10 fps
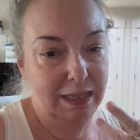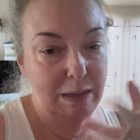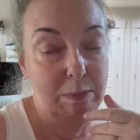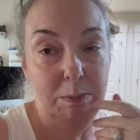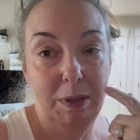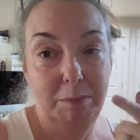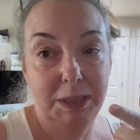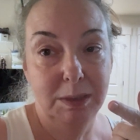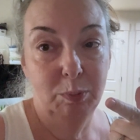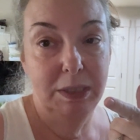them in baby
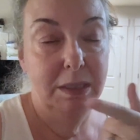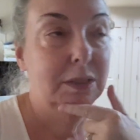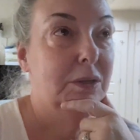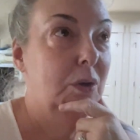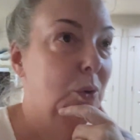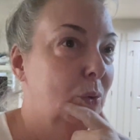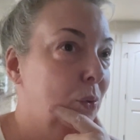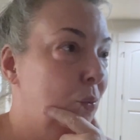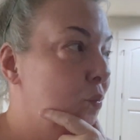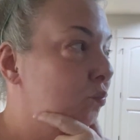speak, so